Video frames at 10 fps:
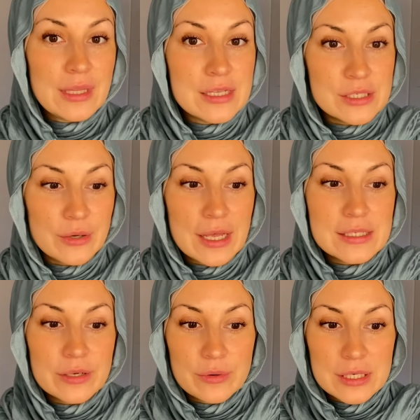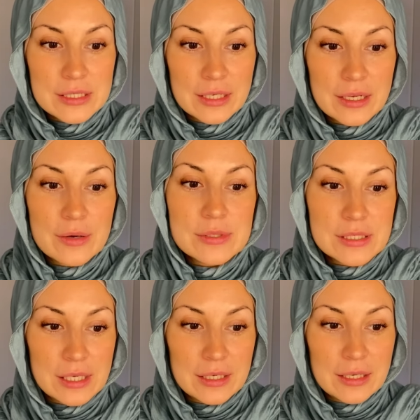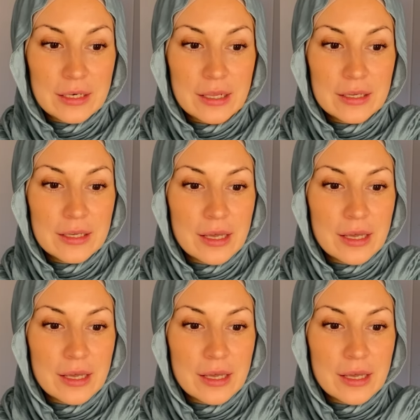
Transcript: So as a Christian, I was thinking like,